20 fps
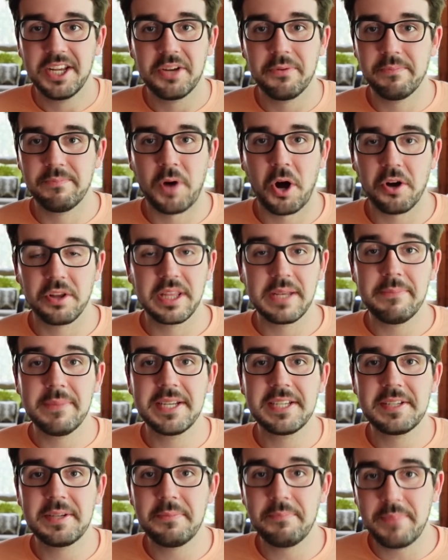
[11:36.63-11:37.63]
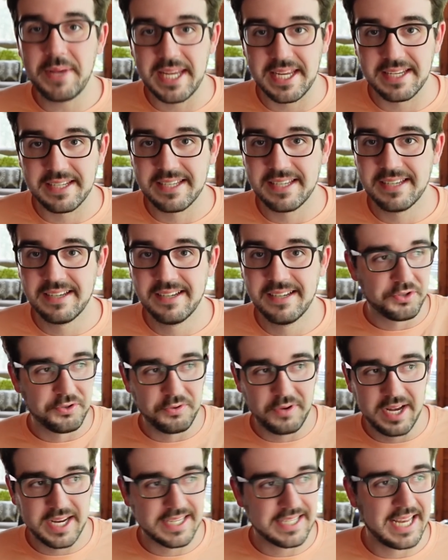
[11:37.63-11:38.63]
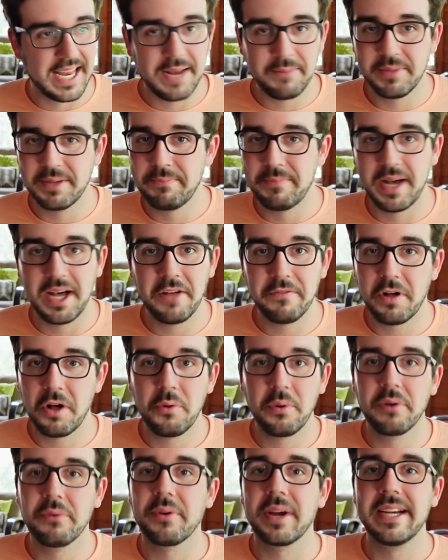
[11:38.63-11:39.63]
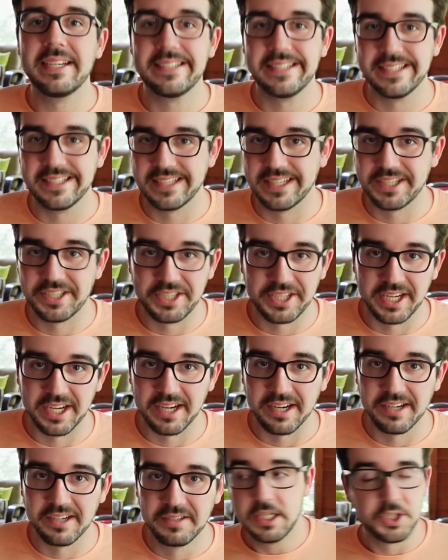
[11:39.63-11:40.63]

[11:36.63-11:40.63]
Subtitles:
you know, hardly miss a beat. Truex, Hamlin, Bell all won races this year.